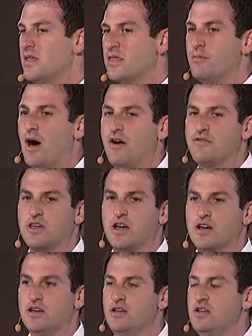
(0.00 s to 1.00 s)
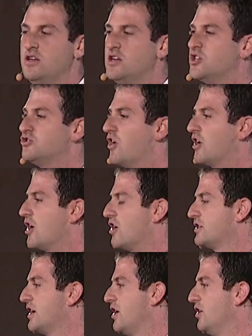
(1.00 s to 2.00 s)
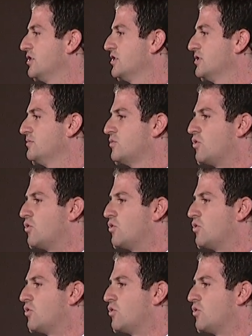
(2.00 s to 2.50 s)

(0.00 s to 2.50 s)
The mafia, drug cartels,